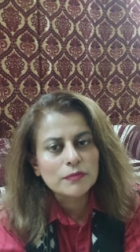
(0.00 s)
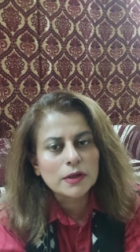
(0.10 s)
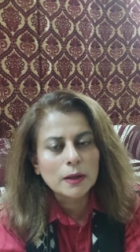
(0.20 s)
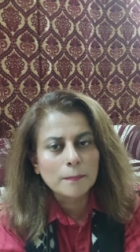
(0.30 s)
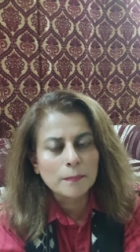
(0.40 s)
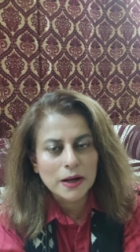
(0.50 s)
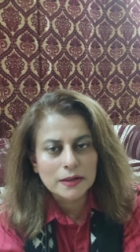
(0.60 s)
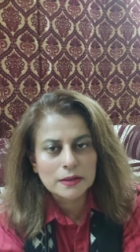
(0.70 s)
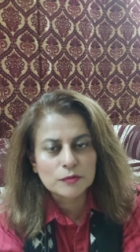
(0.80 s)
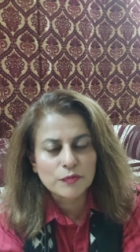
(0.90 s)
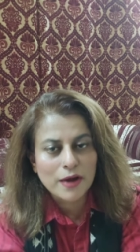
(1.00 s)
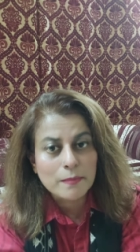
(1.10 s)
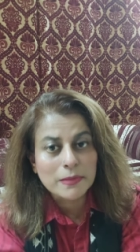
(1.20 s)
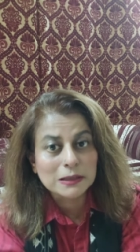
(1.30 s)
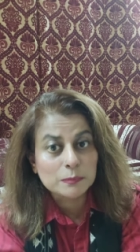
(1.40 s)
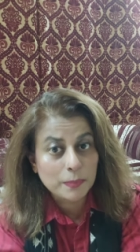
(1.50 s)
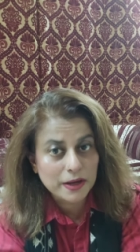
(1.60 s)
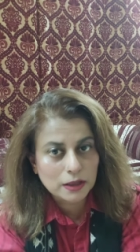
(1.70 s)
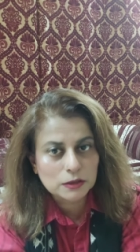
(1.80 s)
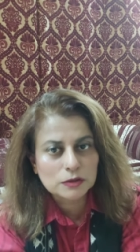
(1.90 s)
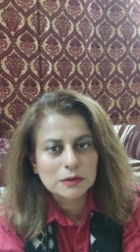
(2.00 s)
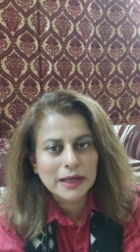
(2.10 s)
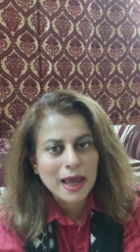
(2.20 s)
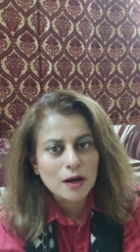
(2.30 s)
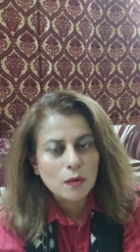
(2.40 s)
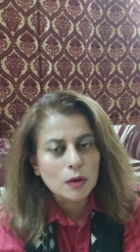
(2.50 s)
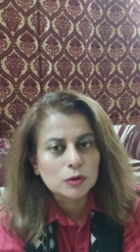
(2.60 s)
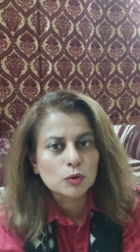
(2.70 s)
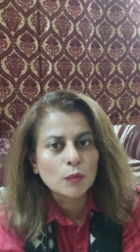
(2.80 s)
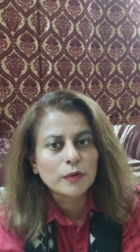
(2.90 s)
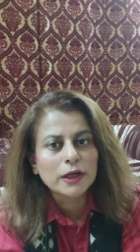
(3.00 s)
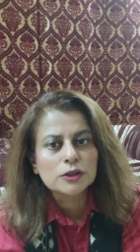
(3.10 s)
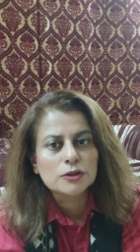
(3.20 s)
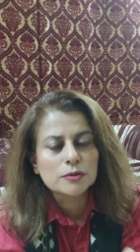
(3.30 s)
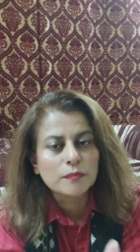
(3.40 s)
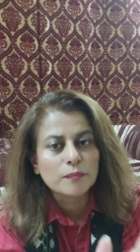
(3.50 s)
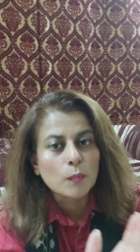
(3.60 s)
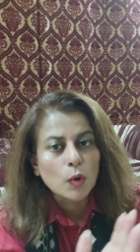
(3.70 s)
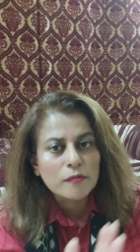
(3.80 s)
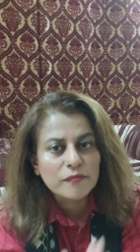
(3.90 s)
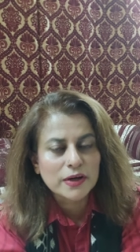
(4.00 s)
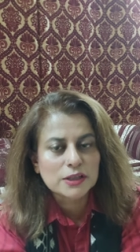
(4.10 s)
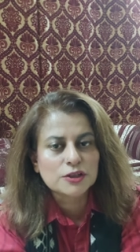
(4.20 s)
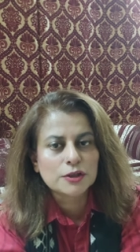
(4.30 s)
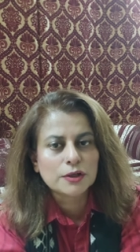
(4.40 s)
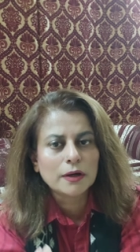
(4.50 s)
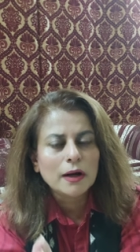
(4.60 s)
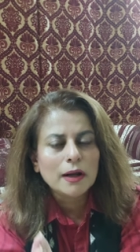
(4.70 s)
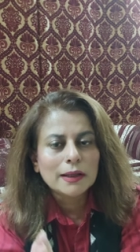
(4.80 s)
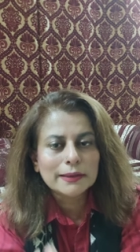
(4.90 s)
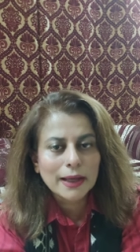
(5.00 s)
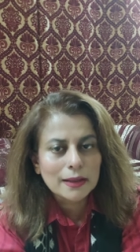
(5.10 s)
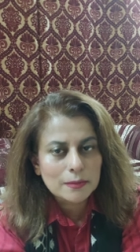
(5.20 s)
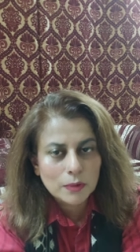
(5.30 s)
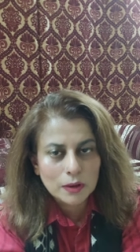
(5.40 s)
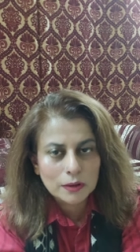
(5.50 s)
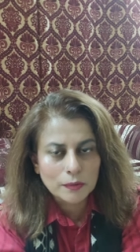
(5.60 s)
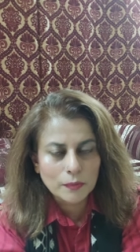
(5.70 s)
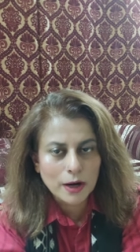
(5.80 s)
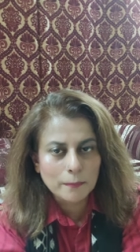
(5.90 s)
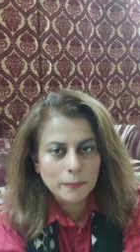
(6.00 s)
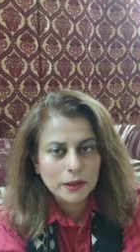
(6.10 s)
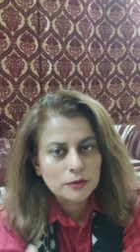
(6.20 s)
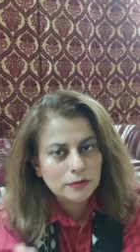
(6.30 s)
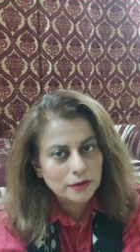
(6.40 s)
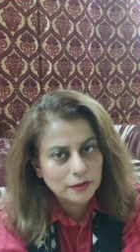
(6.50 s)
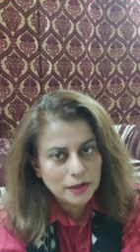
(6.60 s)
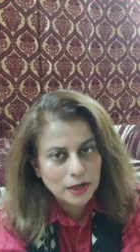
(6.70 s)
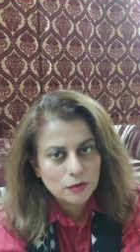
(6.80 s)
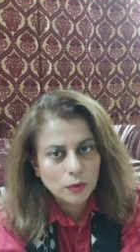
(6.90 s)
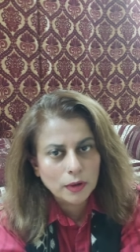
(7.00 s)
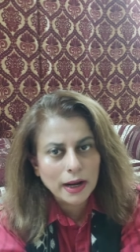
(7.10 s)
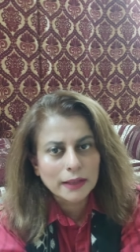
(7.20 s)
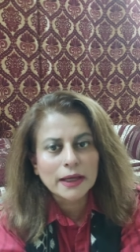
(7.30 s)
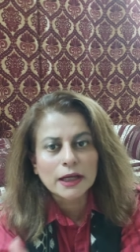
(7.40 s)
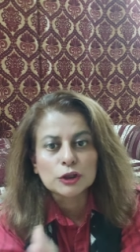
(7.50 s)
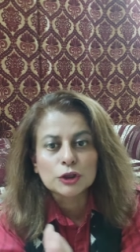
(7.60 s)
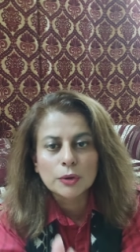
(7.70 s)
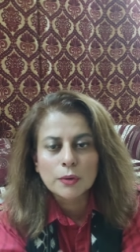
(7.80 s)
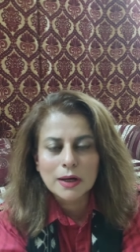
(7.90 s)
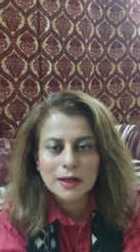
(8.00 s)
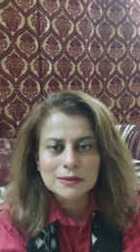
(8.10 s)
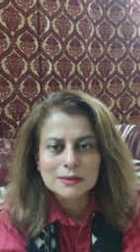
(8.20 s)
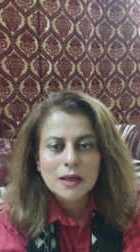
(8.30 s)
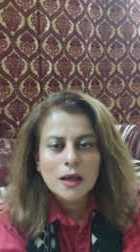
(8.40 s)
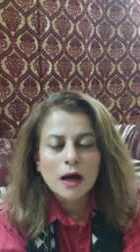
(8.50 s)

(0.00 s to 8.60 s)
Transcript: of the particle fragment peaks can also reach more faster than the molecular ion peak to the detector, and they can show us